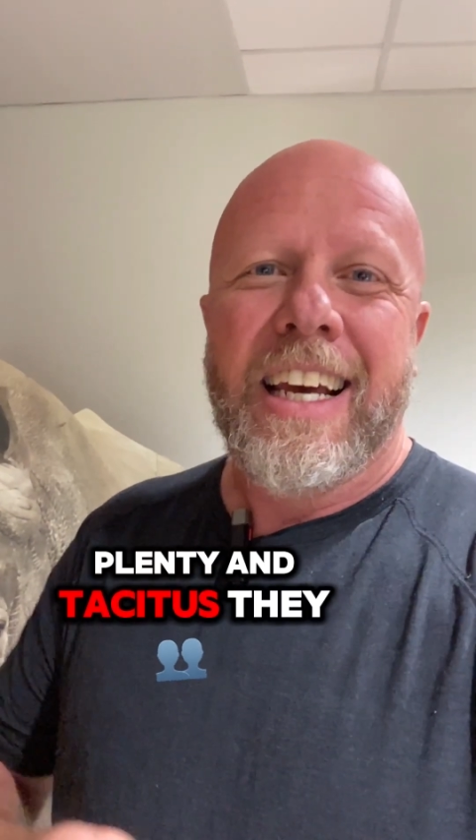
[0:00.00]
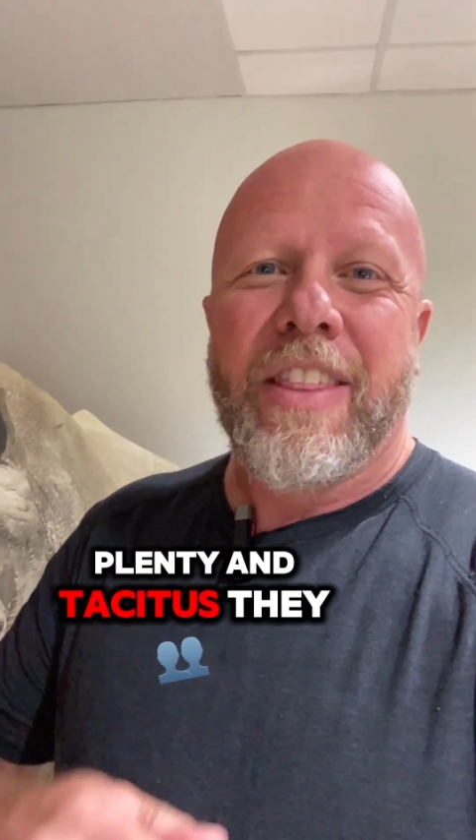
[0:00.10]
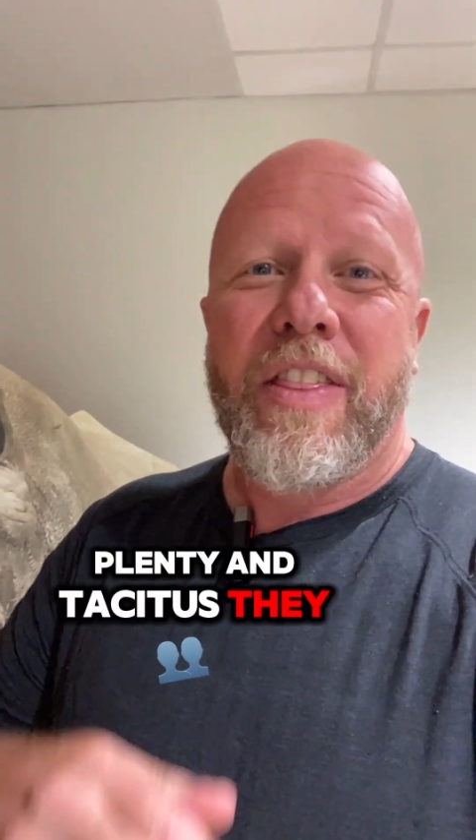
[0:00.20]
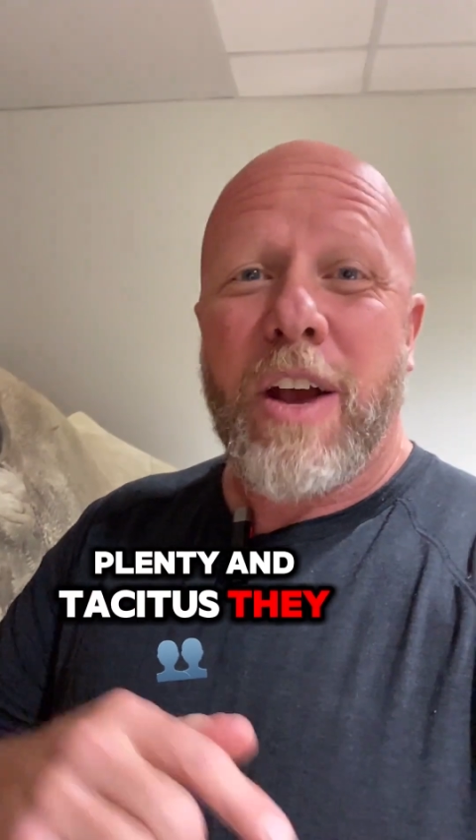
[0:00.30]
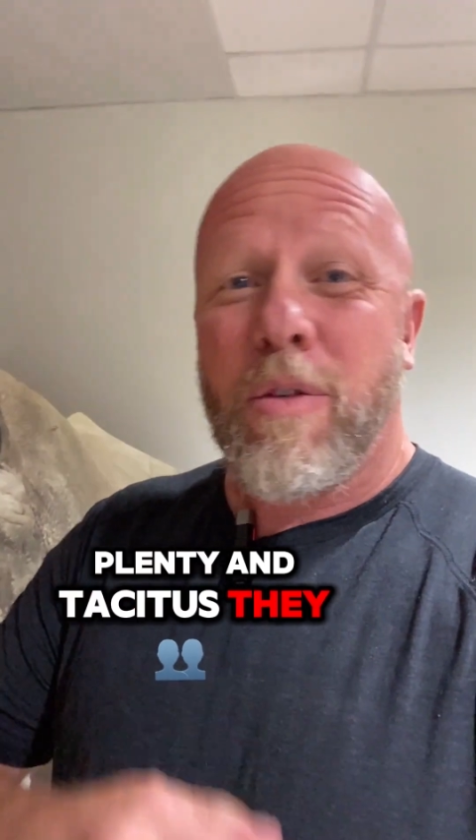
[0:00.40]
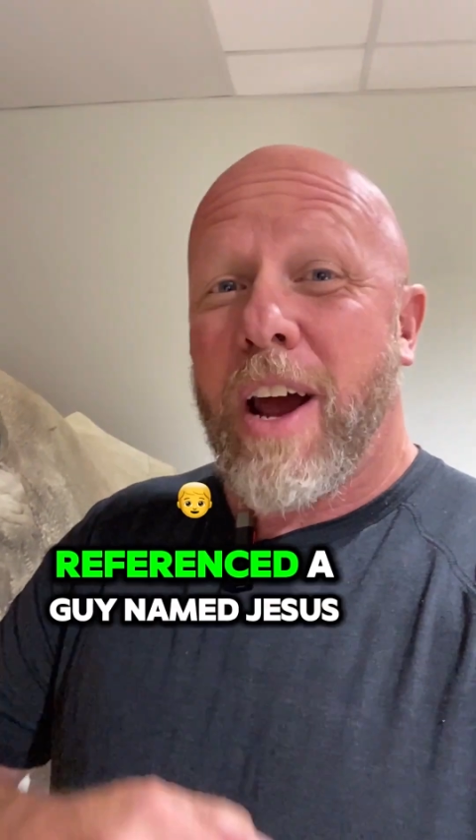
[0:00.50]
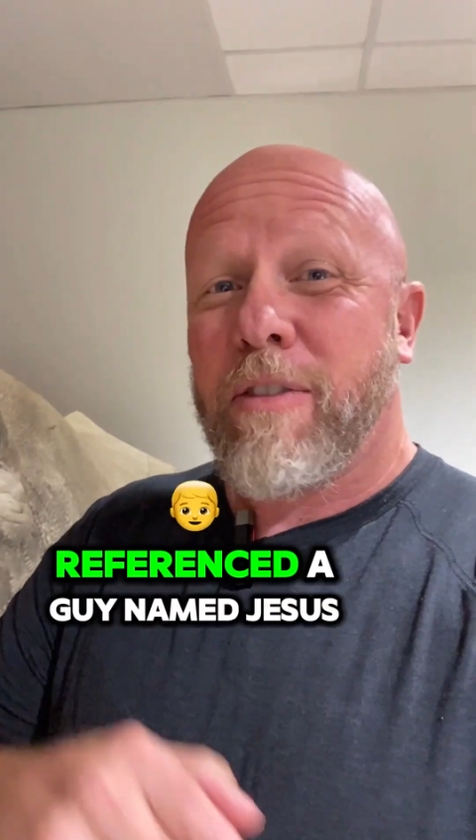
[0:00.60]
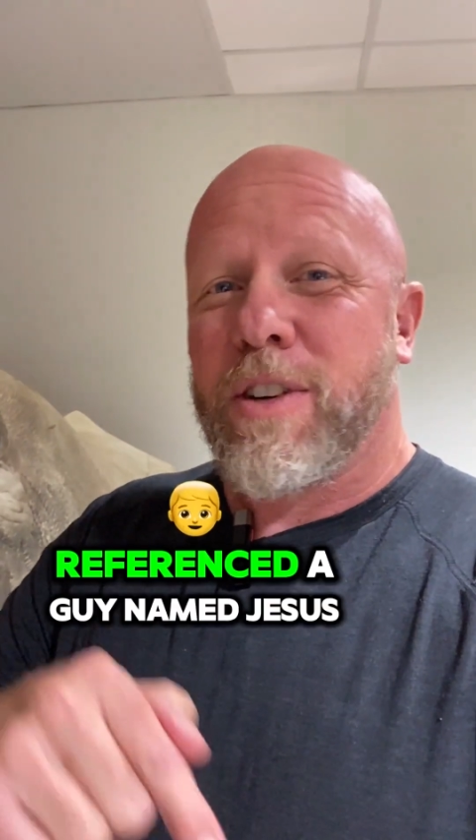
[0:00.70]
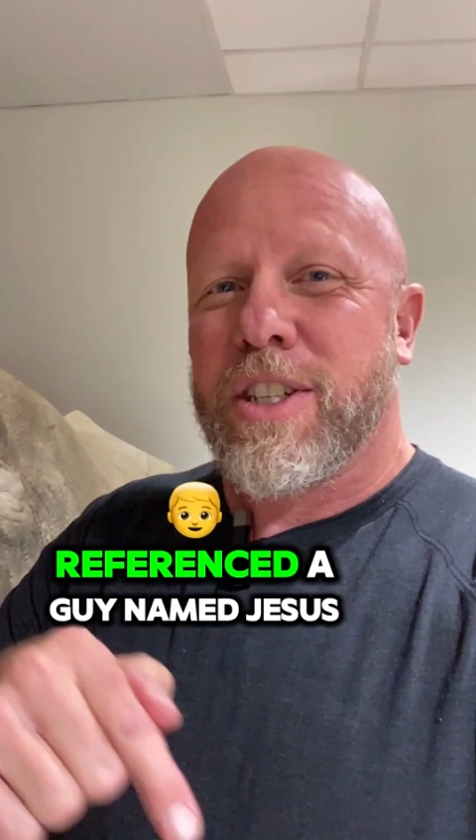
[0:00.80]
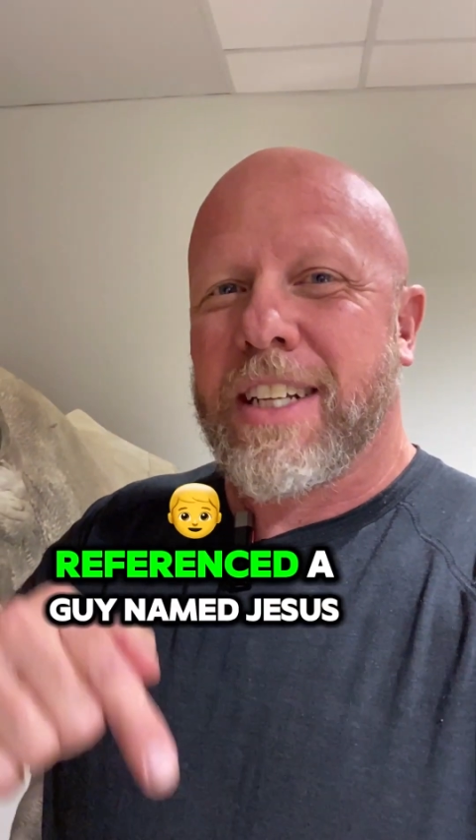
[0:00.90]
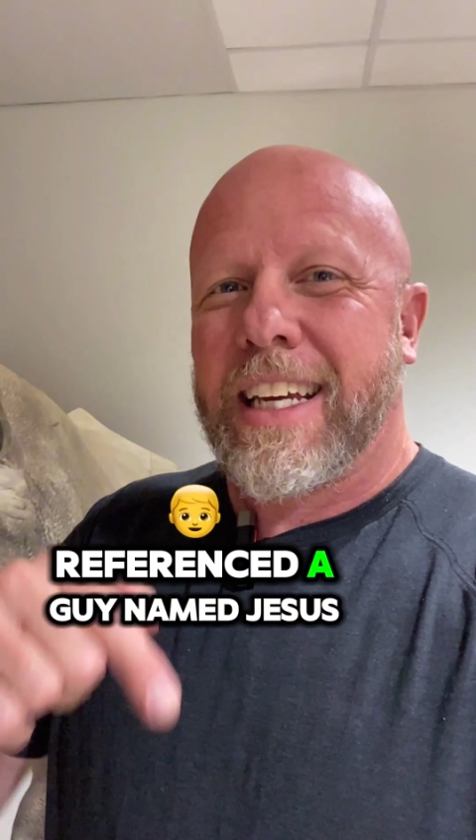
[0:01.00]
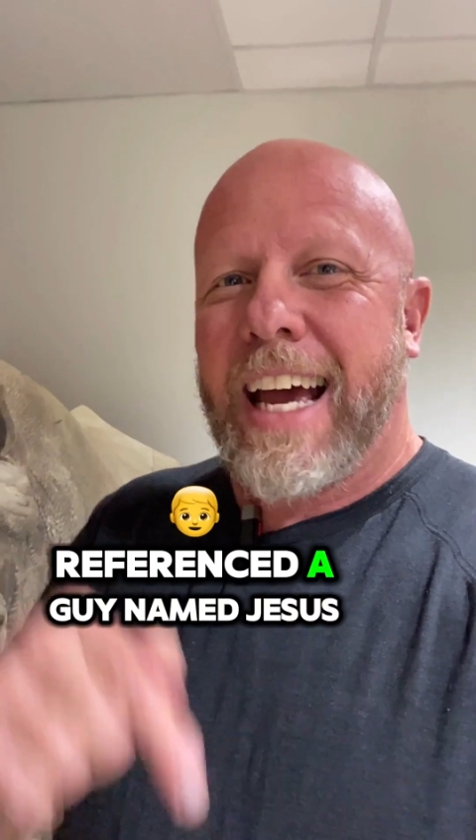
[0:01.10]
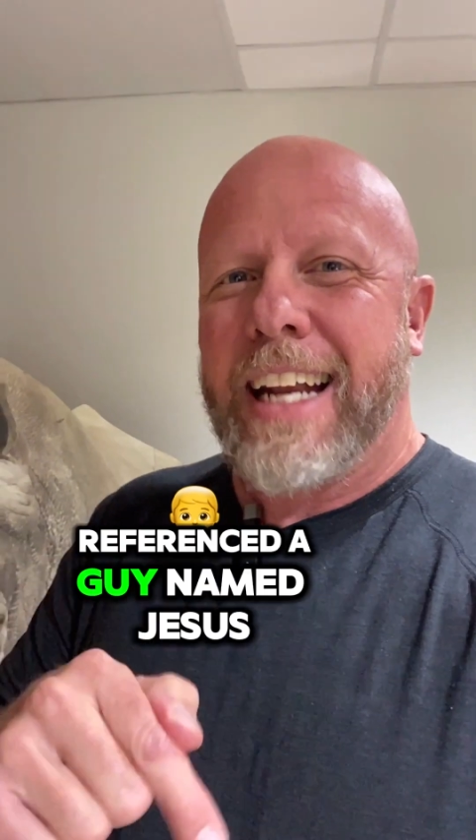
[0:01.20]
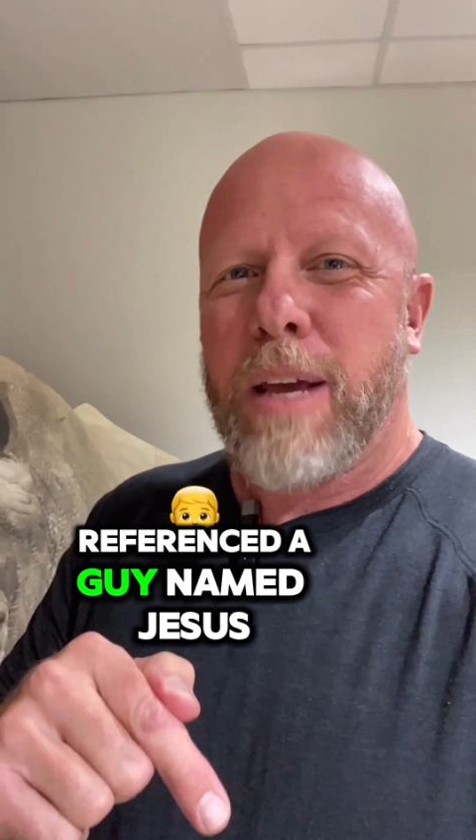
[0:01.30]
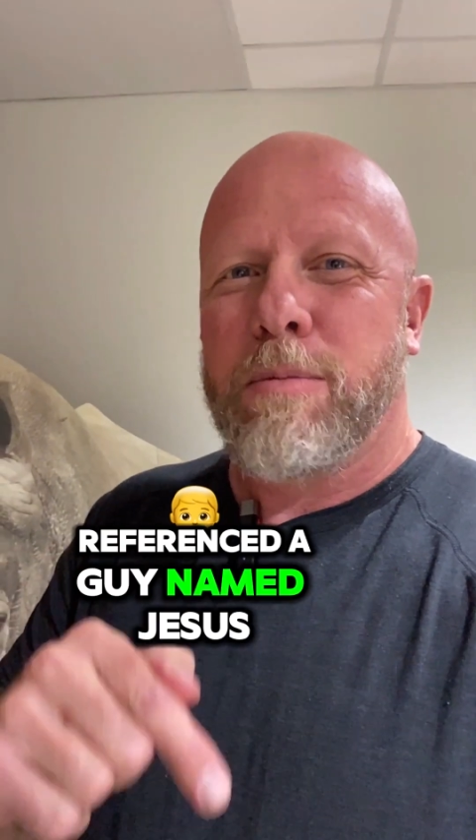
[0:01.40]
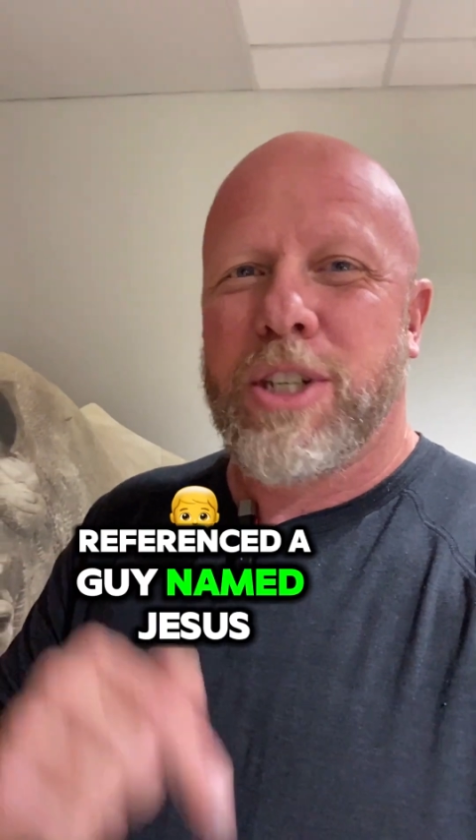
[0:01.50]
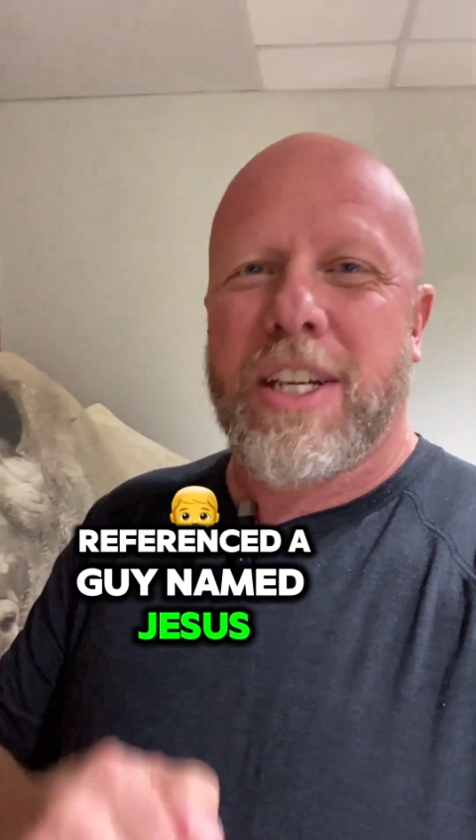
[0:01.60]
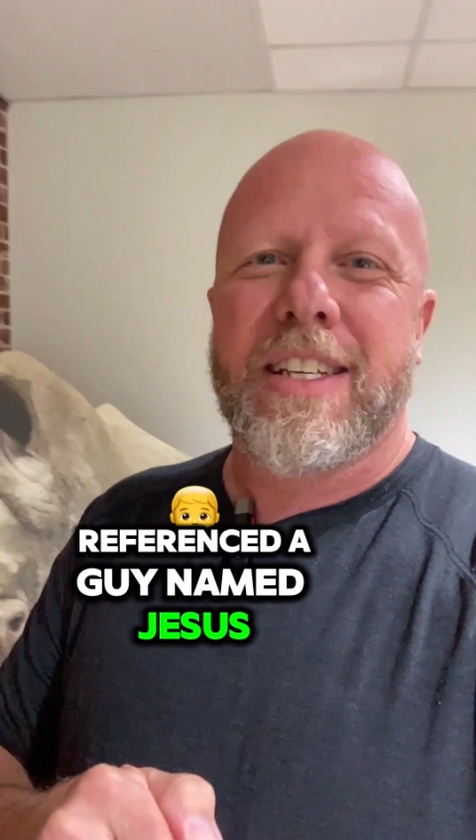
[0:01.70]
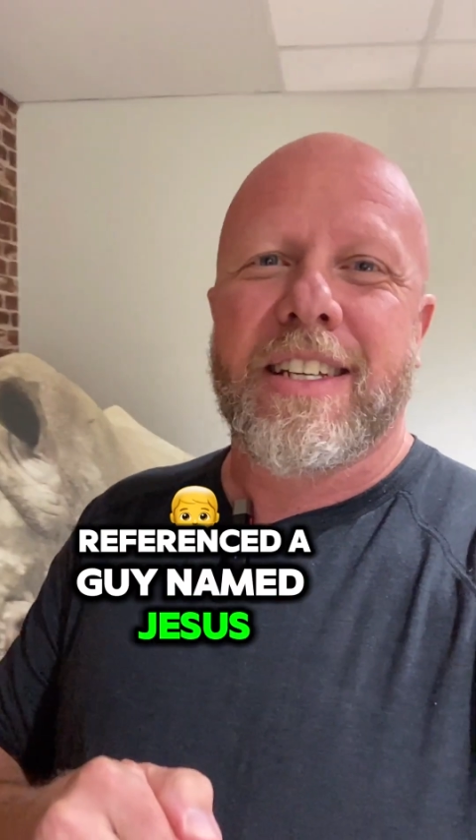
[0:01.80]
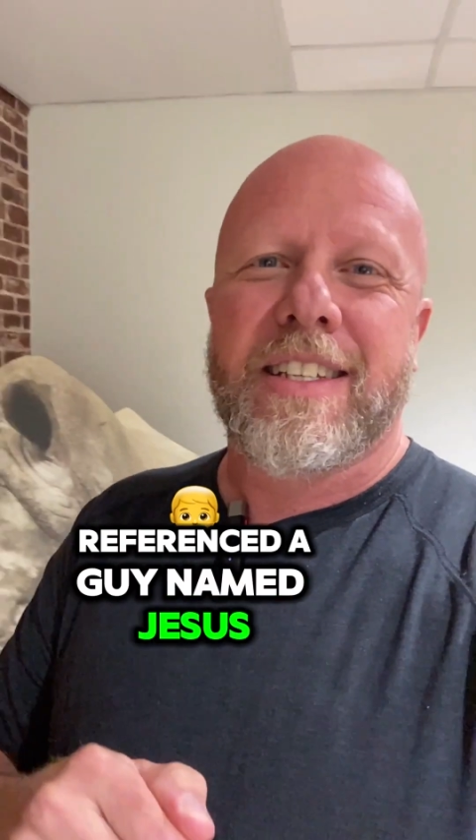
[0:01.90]
They referenced a guy named
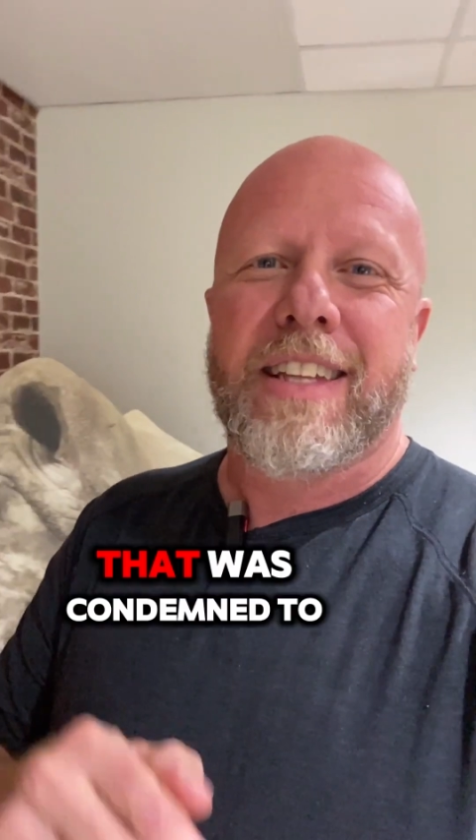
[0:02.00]
Jesus